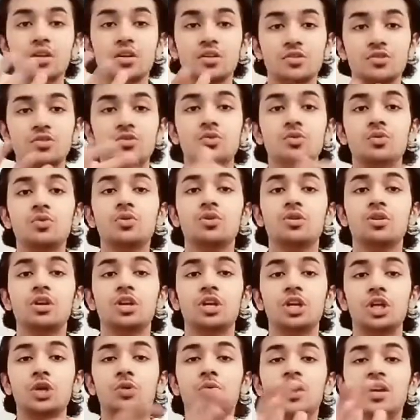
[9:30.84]
So
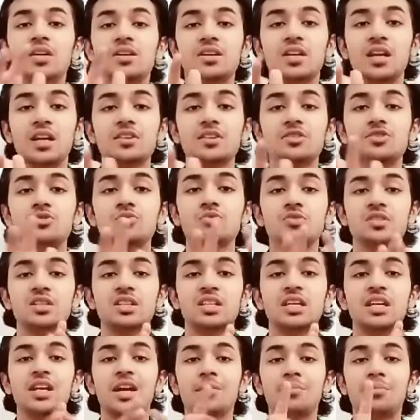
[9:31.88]
you had get to
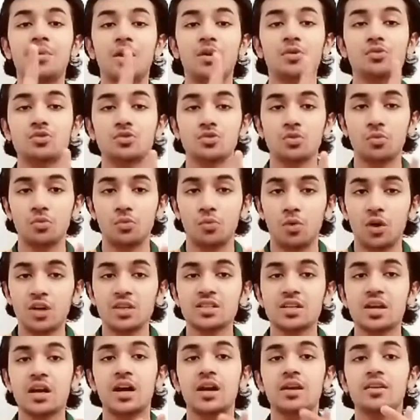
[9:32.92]
see about
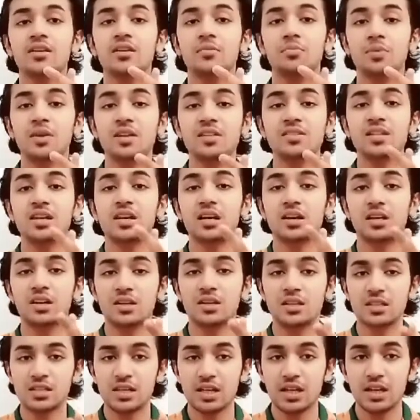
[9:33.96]
what are the basic
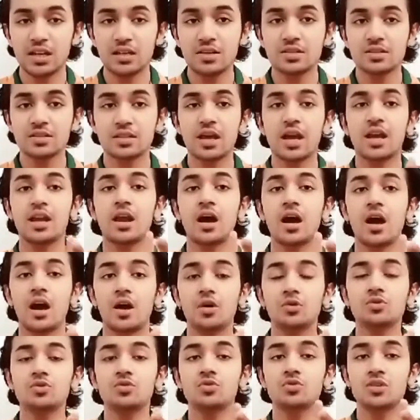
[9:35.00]
contents and
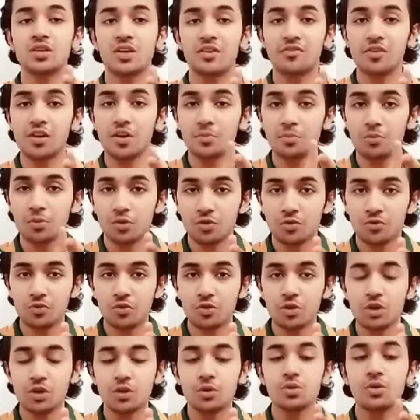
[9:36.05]
how to develop
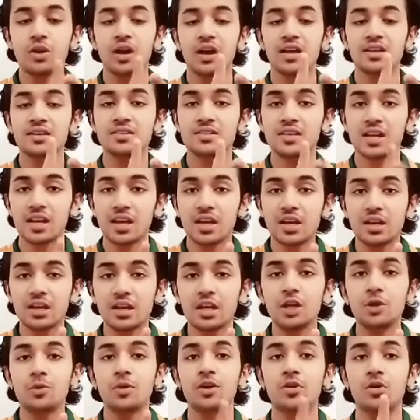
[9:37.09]
portfolio, and secondly
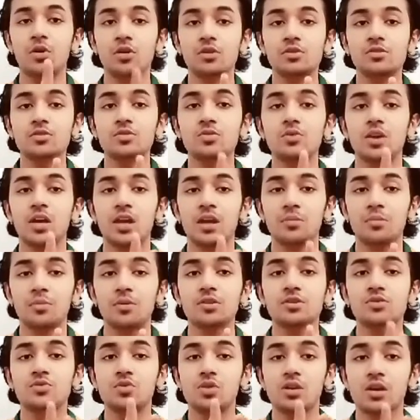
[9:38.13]
you are also able
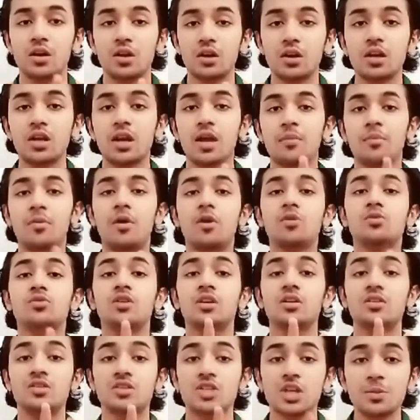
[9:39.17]
to learn about the
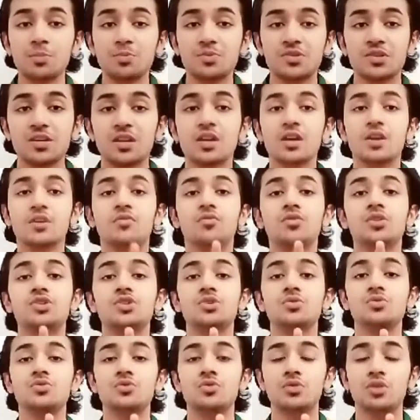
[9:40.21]
tips which
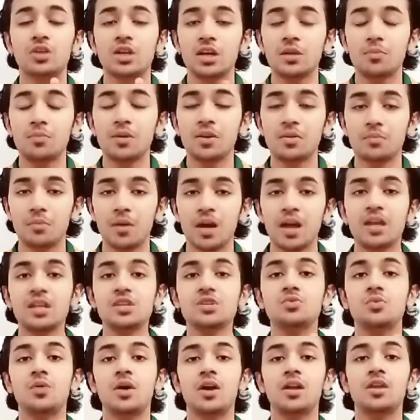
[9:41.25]
you should keep in mind
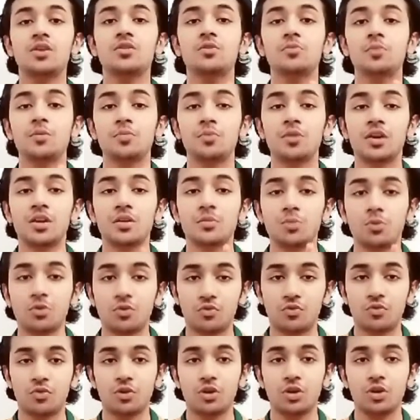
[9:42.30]
while you are preparing
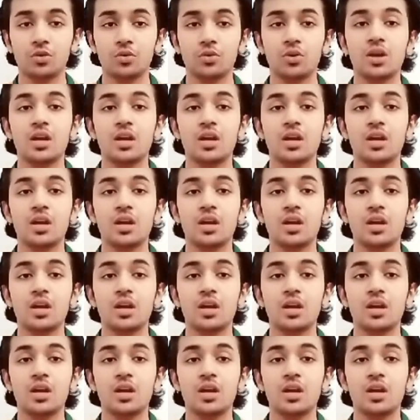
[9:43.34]
portfolio.